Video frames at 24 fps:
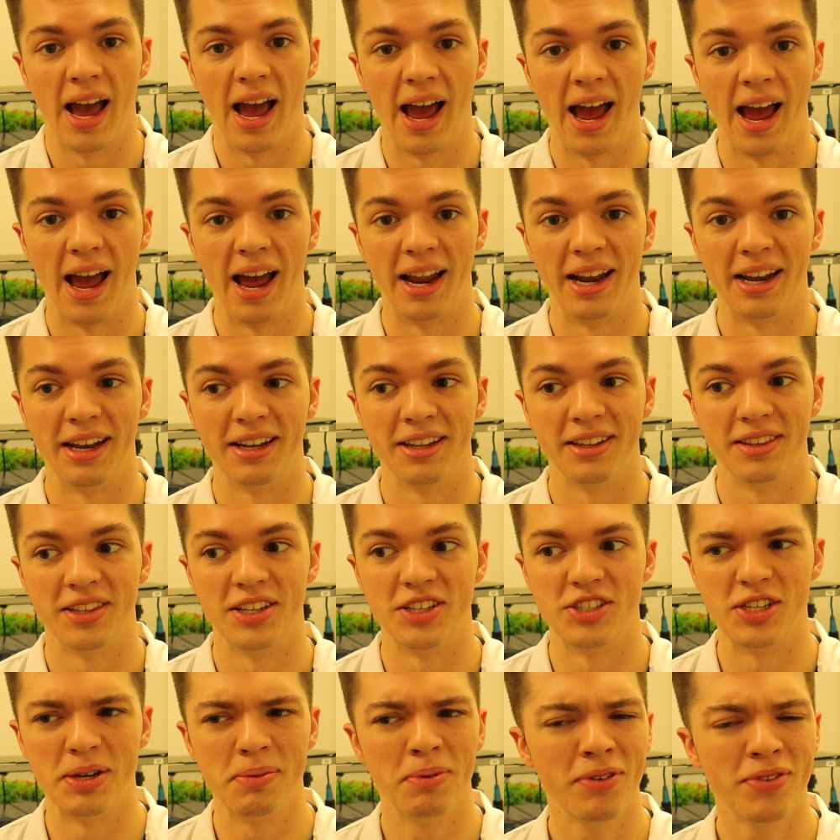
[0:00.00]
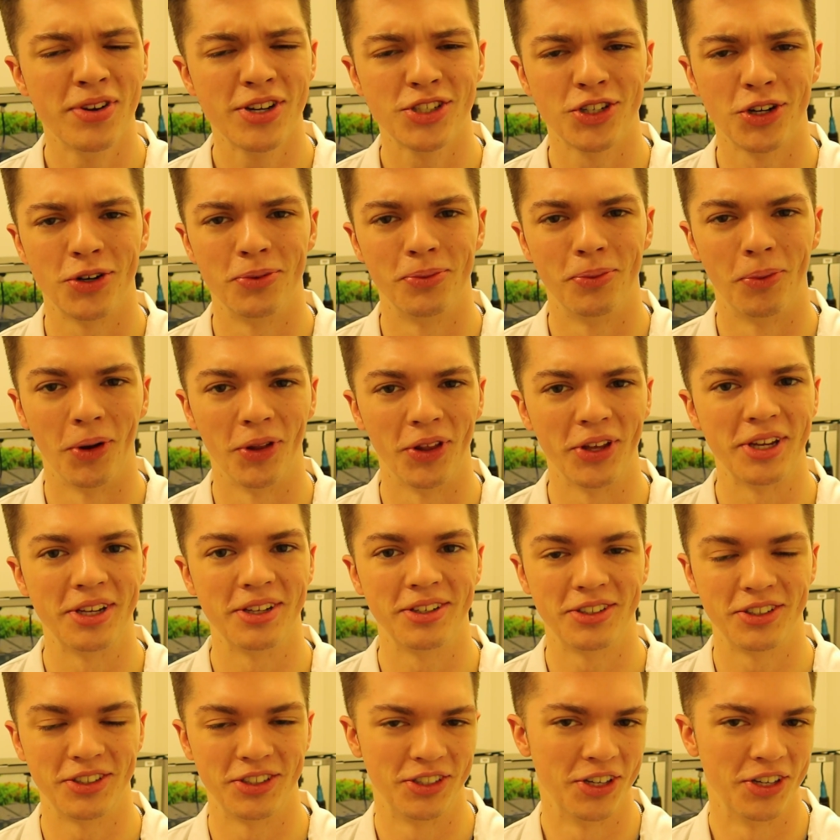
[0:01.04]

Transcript: And the zebrafish are really